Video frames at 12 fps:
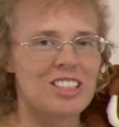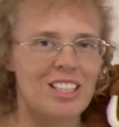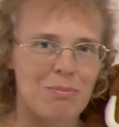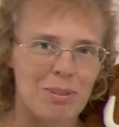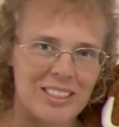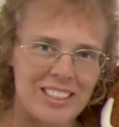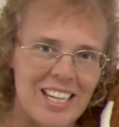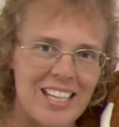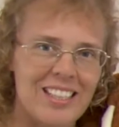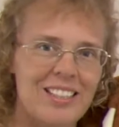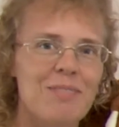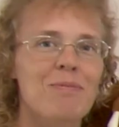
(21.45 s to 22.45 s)
is 9 plus
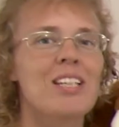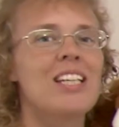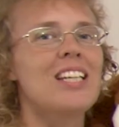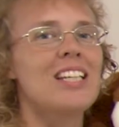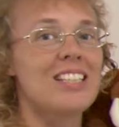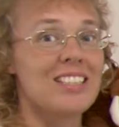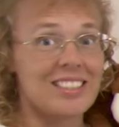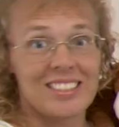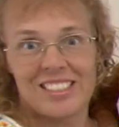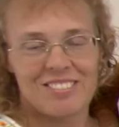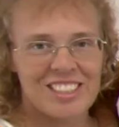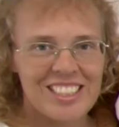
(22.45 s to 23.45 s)
8. It is
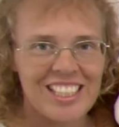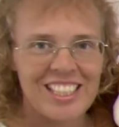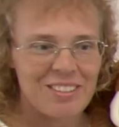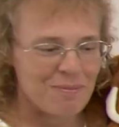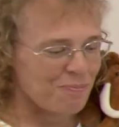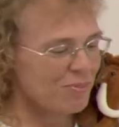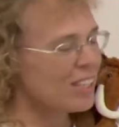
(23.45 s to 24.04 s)
17.